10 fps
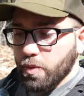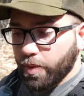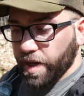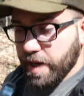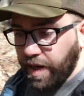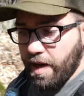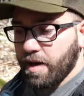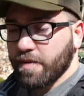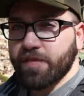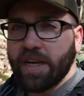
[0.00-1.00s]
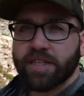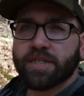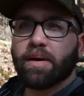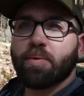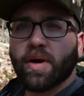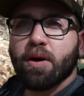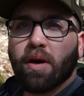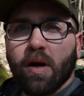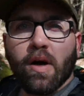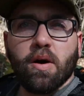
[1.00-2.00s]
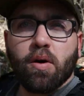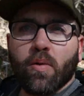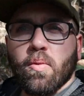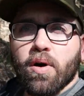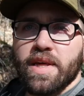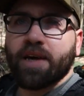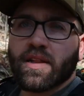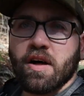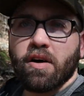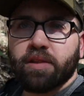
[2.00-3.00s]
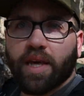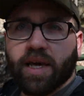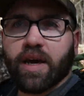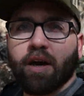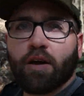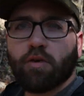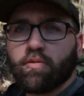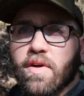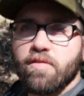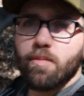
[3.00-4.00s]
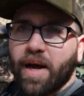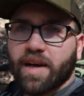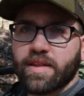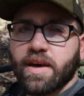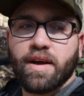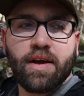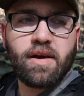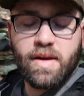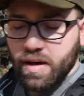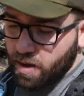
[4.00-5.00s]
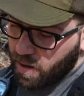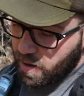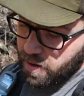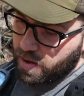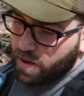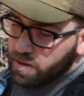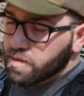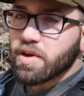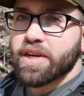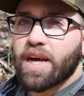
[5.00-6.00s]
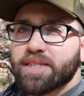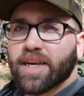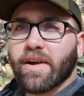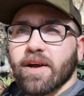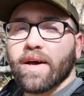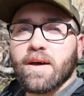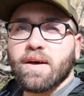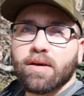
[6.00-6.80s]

We finished up walking along the river back there. Really nice area.